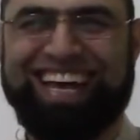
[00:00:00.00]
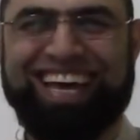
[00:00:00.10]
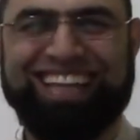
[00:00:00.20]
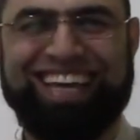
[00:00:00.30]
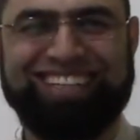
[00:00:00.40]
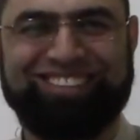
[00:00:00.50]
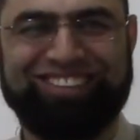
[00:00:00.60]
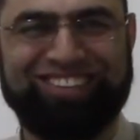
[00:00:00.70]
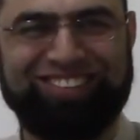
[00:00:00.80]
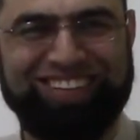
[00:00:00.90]
They
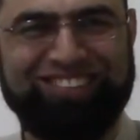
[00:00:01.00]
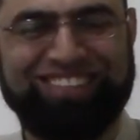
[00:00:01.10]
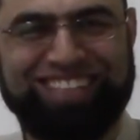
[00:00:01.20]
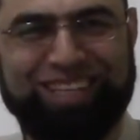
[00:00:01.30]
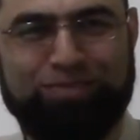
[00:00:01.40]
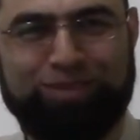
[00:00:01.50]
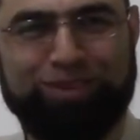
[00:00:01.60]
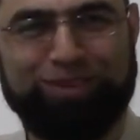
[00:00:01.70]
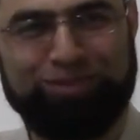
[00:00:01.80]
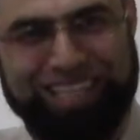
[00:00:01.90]
told her, when you see the
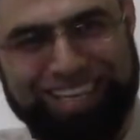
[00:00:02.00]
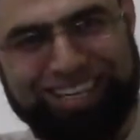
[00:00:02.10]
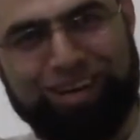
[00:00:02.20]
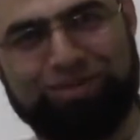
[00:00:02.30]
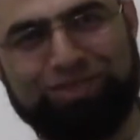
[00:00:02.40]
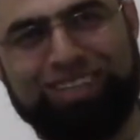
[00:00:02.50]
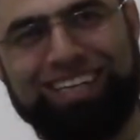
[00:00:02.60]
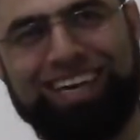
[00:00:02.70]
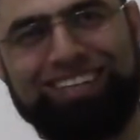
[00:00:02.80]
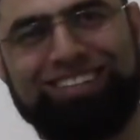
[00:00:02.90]
Prophet, when he comes, when
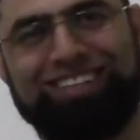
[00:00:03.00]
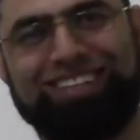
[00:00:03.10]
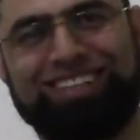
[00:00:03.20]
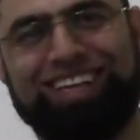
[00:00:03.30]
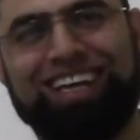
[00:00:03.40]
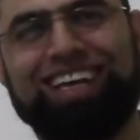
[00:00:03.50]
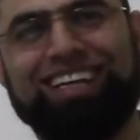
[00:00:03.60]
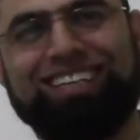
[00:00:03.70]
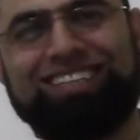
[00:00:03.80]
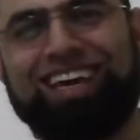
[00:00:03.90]
he enters,
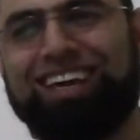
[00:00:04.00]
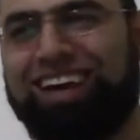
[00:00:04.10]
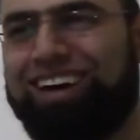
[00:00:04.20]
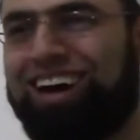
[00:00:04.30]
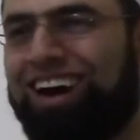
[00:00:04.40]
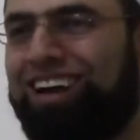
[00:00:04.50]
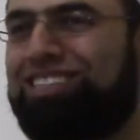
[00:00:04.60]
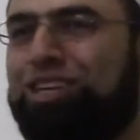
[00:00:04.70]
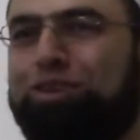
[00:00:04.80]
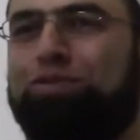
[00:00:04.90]
say, I
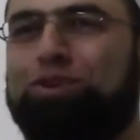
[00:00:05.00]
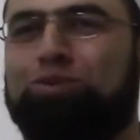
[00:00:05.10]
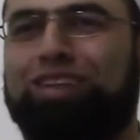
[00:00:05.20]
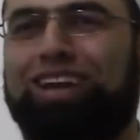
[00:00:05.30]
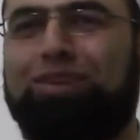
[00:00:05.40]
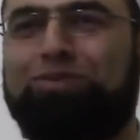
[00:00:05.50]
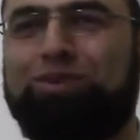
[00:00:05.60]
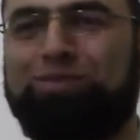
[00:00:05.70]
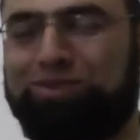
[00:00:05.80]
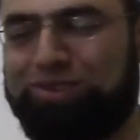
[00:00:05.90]
seek refuge with Allah
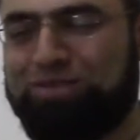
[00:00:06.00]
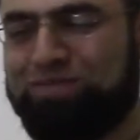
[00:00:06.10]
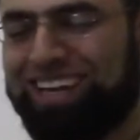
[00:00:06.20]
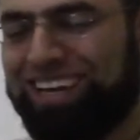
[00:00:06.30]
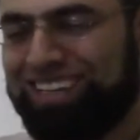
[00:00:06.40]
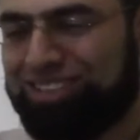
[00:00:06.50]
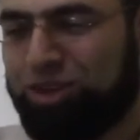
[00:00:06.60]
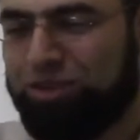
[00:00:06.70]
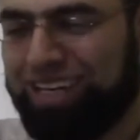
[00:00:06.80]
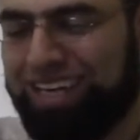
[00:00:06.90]
from you.
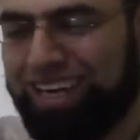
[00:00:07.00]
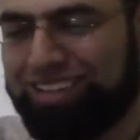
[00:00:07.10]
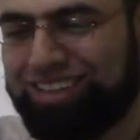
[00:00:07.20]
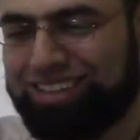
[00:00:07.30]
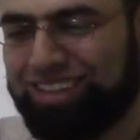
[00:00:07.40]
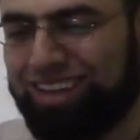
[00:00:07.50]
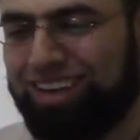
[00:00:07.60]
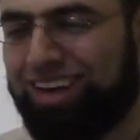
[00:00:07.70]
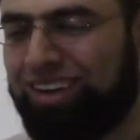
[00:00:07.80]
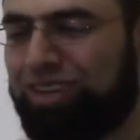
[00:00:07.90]
So when he entered,
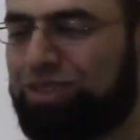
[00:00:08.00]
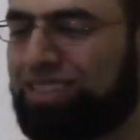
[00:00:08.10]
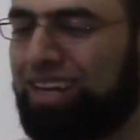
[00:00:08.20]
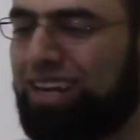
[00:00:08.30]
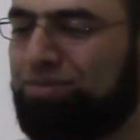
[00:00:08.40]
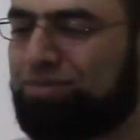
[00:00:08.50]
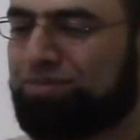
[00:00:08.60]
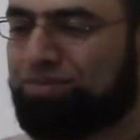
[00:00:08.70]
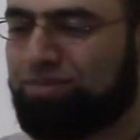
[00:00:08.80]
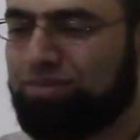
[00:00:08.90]
sallallahu alaihi wasallam,
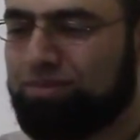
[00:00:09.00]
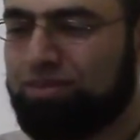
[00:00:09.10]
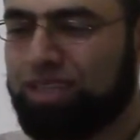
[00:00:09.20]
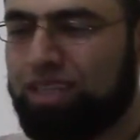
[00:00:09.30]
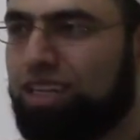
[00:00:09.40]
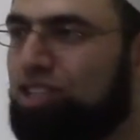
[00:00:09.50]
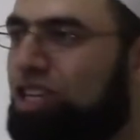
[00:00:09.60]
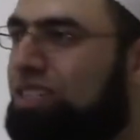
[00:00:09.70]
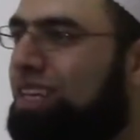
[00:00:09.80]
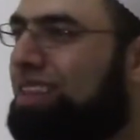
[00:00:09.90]
she
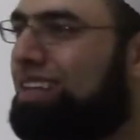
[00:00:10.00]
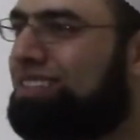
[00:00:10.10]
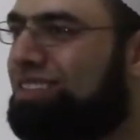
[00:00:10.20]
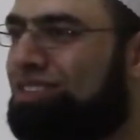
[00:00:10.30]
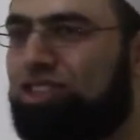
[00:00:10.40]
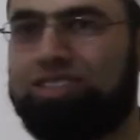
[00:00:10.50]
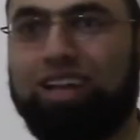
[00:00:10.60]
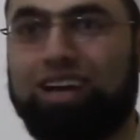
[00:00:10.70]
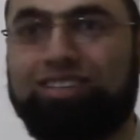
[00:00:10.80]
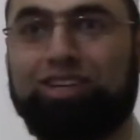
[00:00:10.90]
said that sentence. She said,
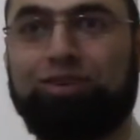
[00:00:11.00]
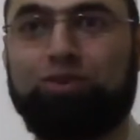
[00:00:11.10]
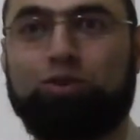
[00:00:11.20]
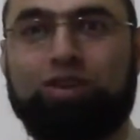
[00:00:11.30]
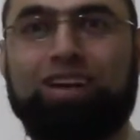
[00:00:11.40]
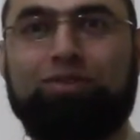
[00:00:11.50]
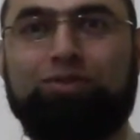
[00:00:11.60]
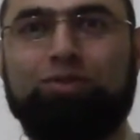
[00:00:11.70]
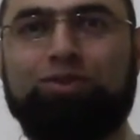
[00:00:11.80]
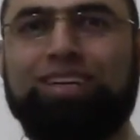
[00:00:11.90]
I seek refuge with Allah
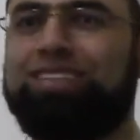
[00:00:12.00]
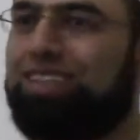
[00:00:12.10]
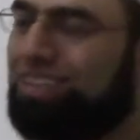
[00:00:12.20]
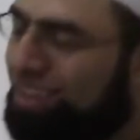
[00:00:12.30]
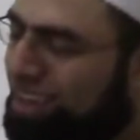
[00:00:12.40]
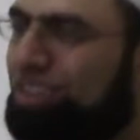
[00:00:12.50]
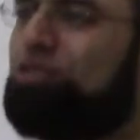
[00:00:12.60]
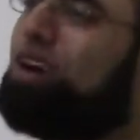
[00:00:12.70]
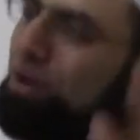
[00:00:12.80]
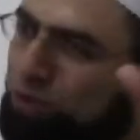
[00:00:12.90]
from you. He said,
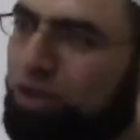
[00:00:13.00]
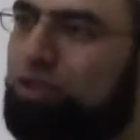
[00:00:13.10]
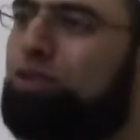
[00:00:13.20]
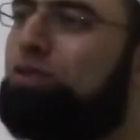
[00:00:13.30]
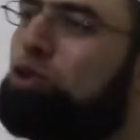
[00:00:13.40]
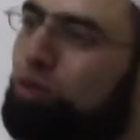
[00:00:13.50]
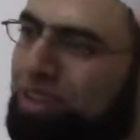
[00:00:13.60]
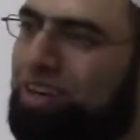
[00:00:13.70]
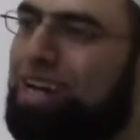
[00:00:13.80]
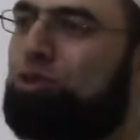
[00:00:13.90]
you have sought refuge with
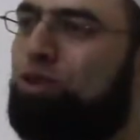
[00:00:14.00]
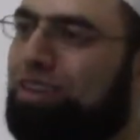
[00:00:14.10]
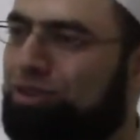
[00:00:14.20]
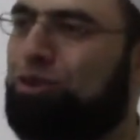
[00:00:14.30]
the right one.